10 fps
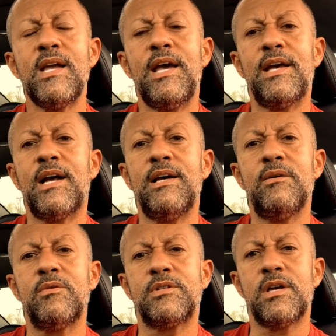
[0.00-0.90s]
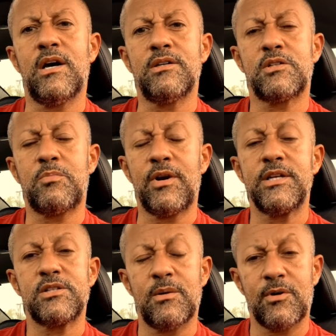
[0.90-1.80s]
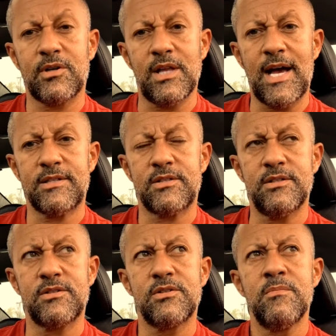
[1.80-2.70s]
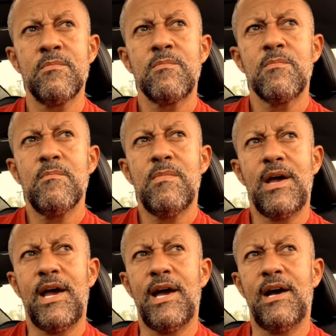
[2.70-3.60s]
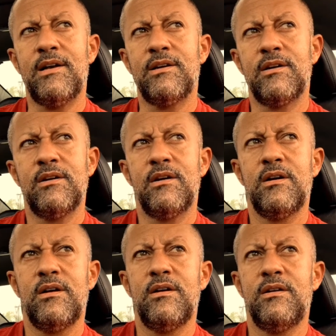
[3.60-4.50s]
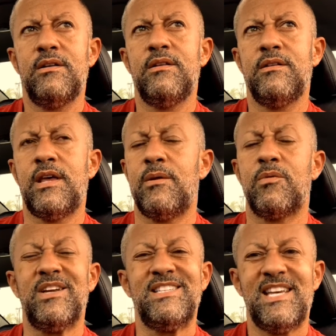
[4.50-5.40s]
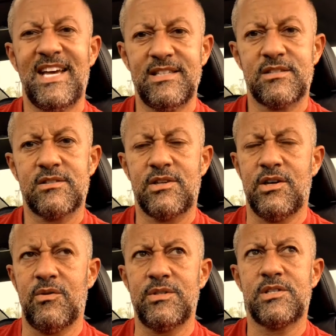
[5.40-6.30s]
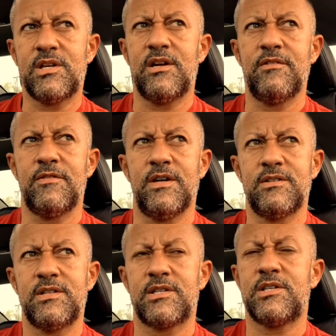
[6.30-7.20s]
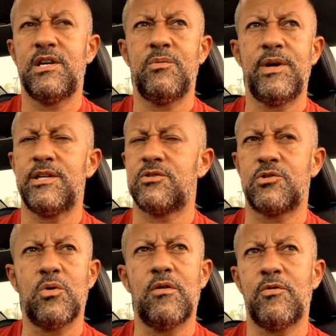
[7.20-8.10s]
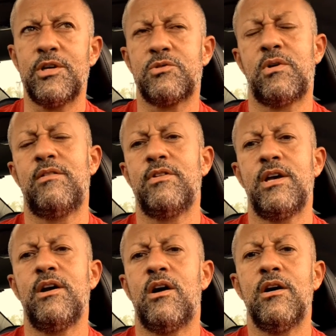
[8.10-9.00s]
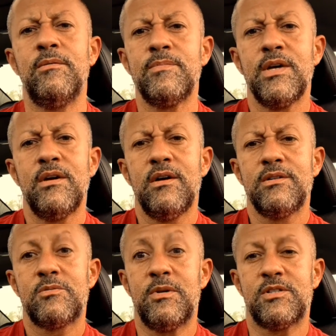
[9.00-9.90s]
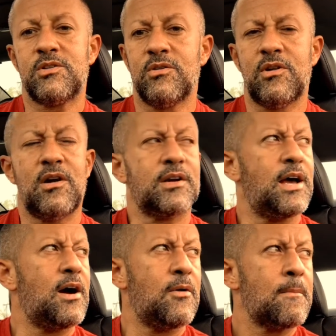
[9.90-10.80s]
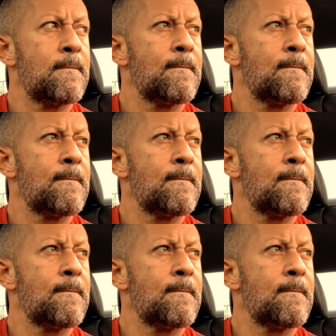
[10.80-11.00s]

and it was spring and summer classes, and they were intense. You know, instead of 16 weeks or 12 weeks, whatever they are, it's been so long now,